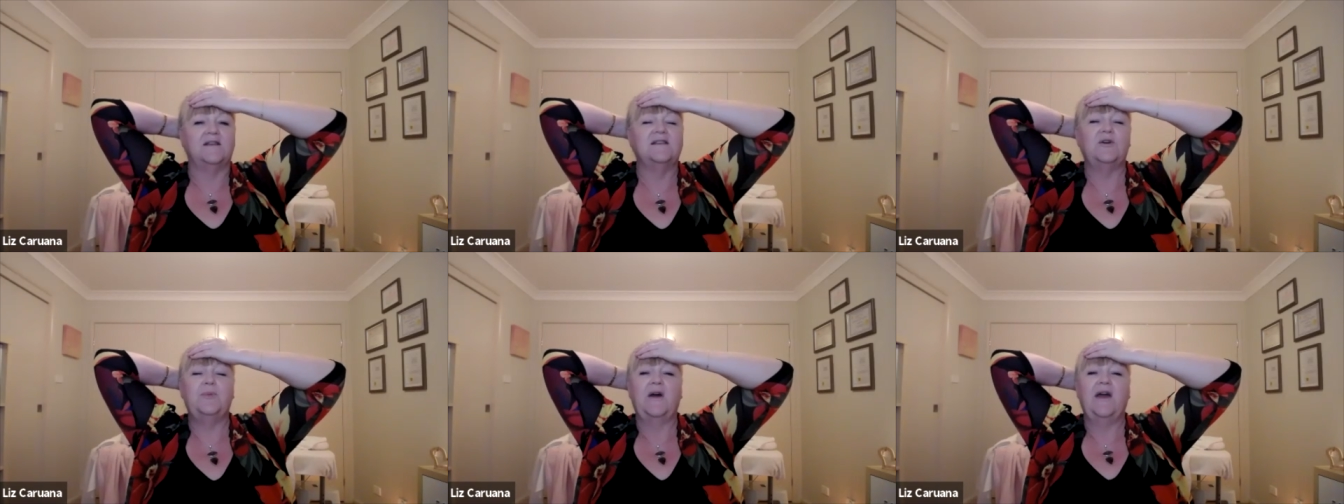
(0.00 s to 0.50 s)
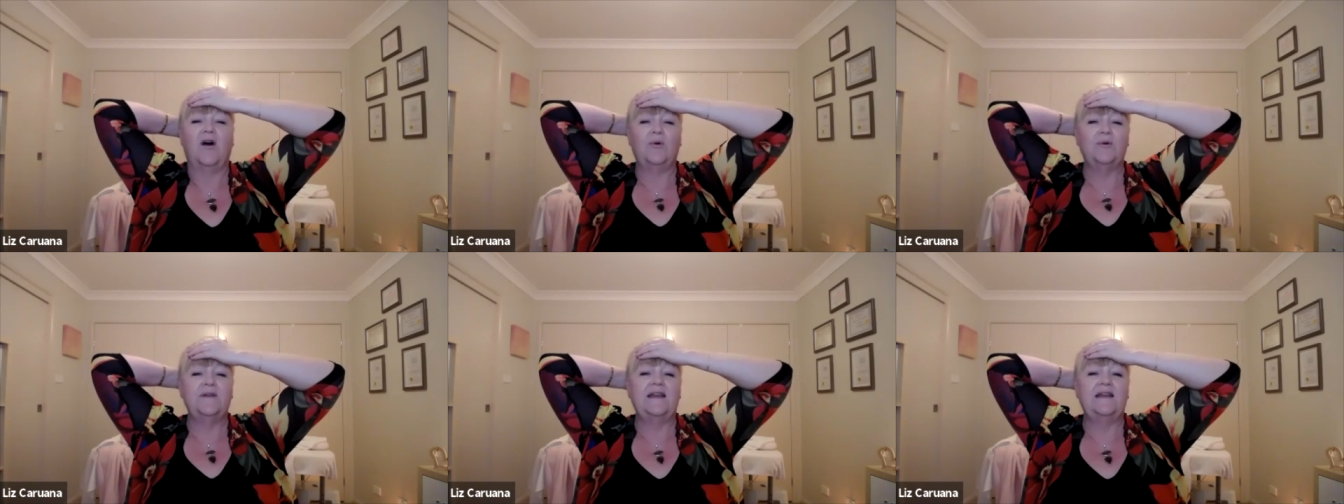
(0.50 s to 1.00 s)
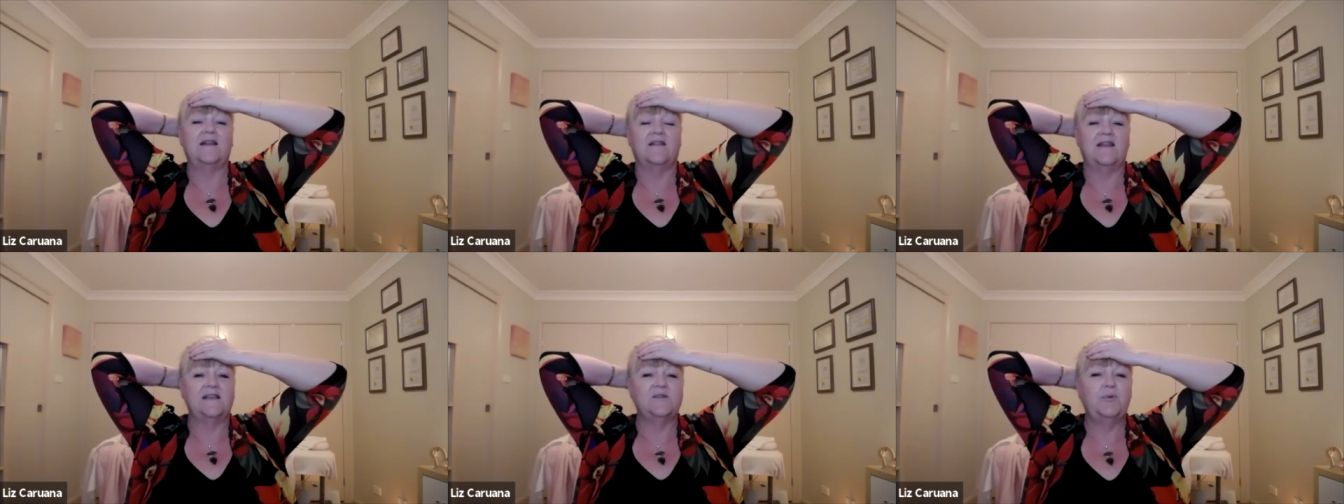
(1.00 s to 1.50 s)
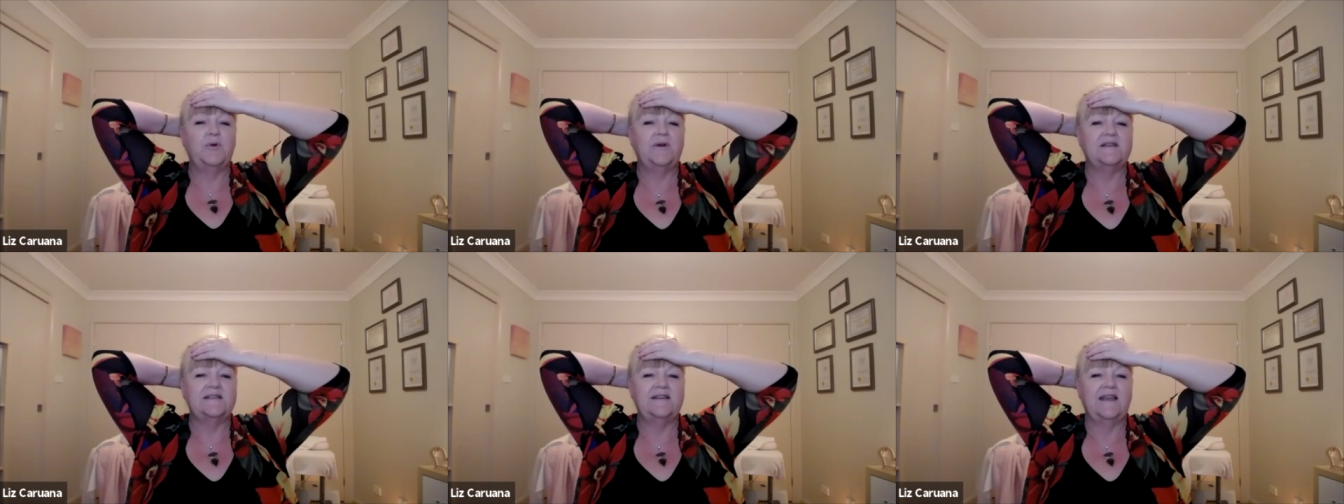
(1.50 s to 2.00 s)
So by holding these
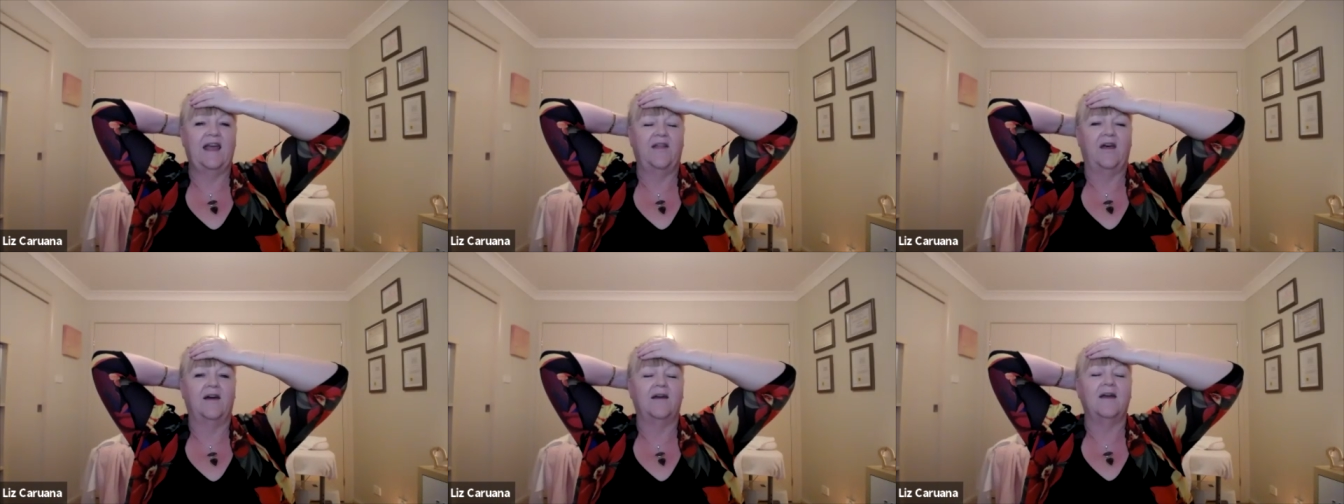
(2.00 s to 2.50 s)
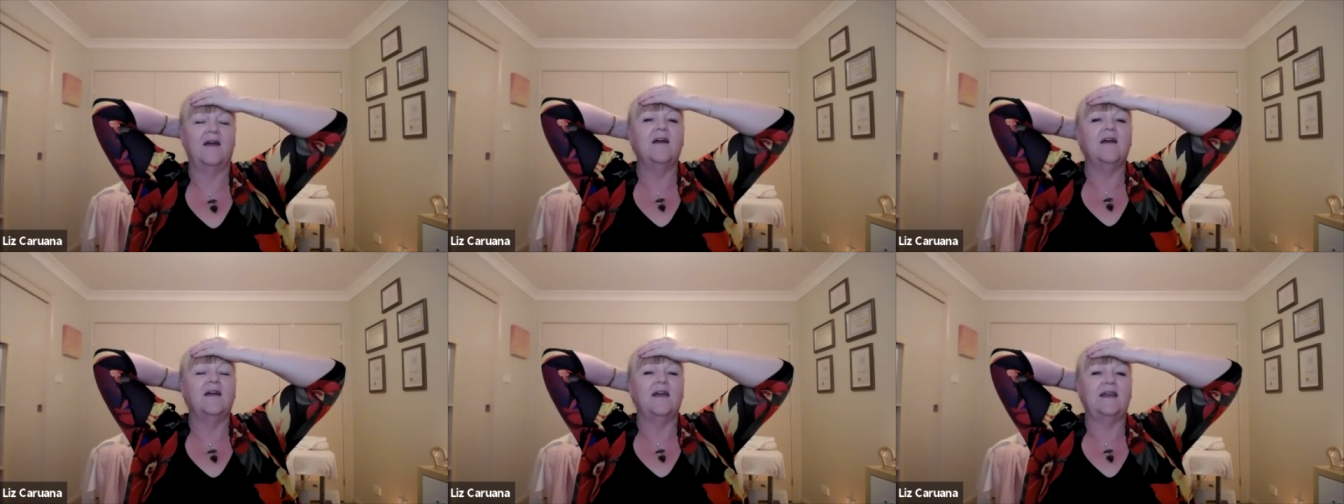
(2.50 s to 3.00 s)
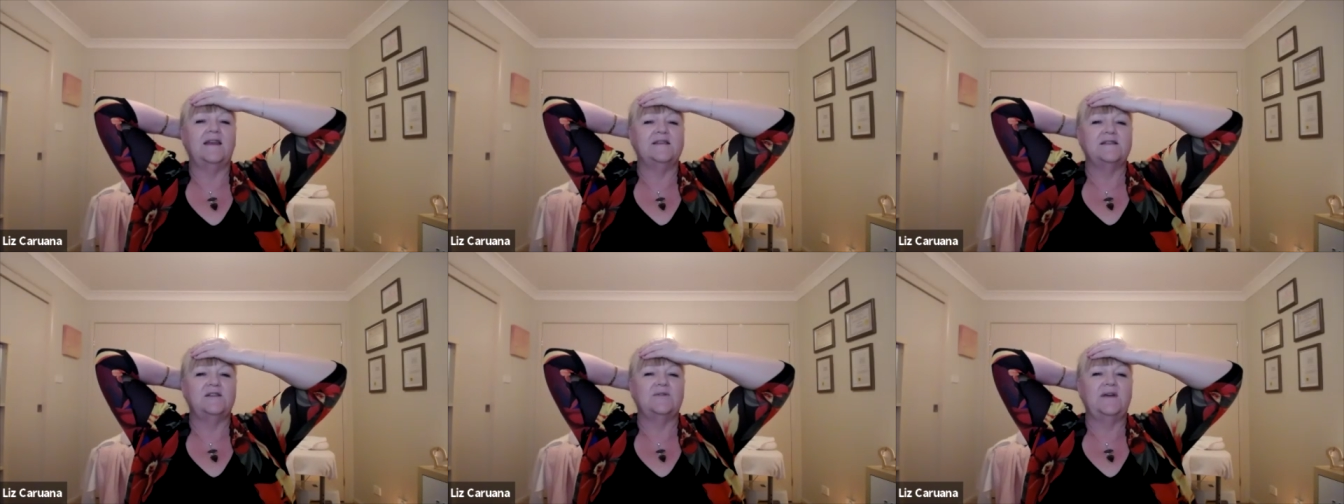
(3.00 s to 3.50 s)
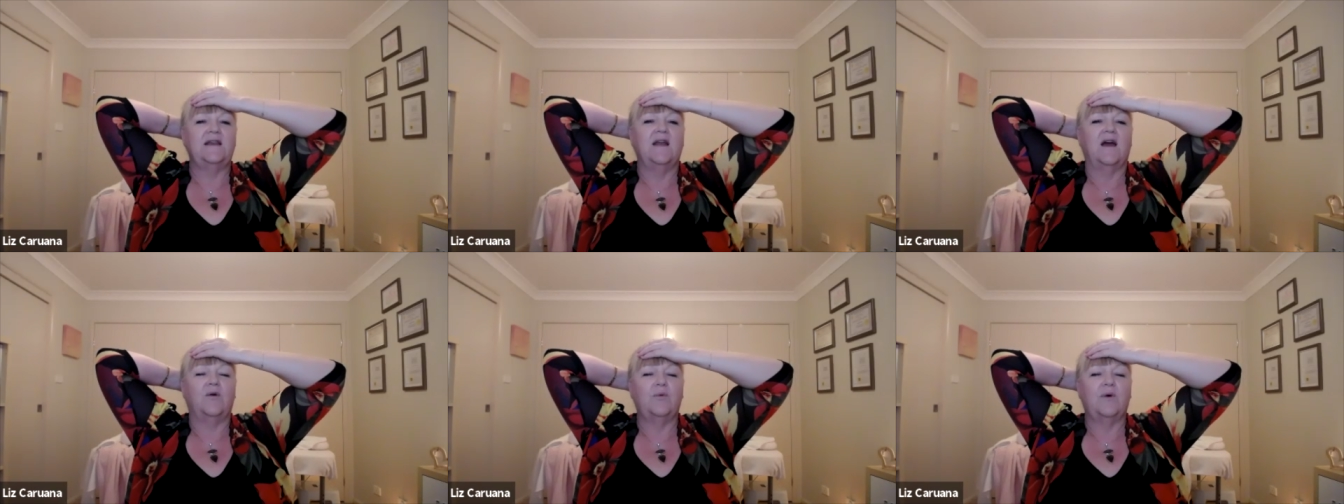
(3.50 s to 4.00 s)
points together, it is doing
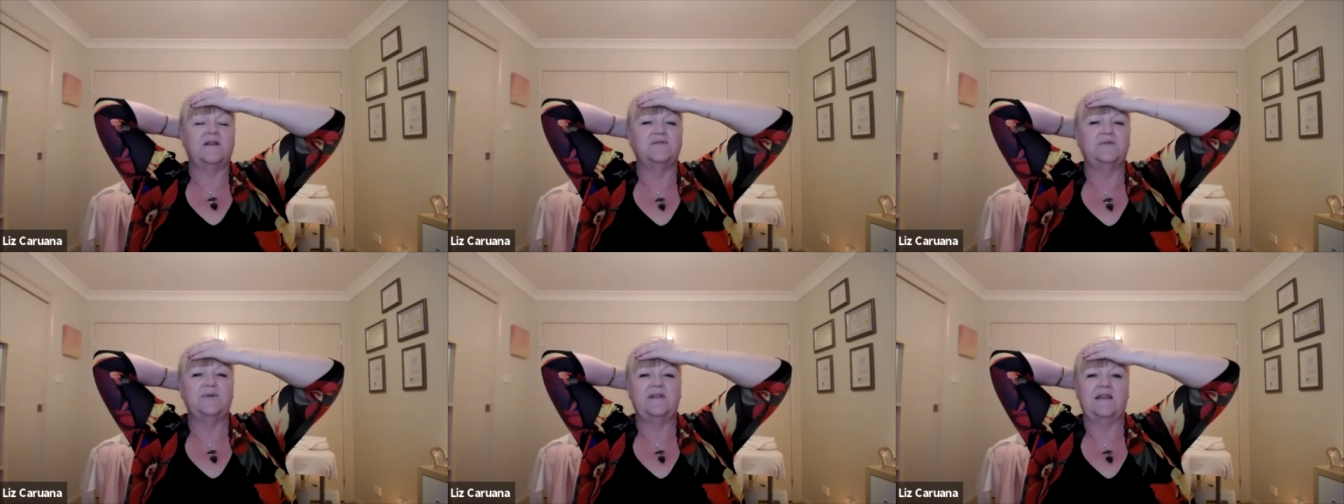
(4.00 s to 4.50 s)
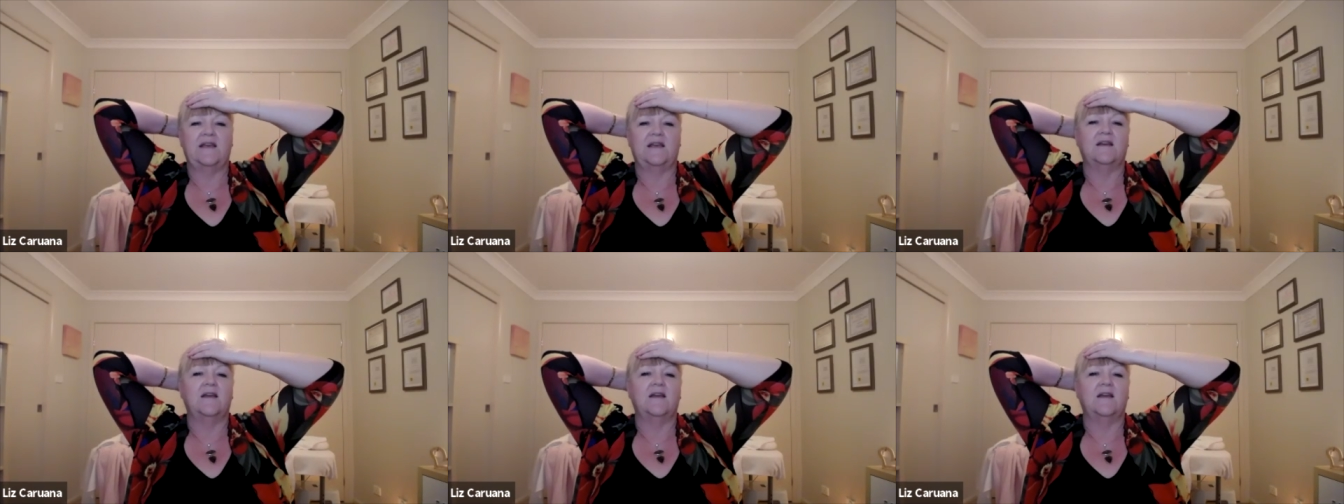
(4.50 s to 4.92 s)
a wonderful thing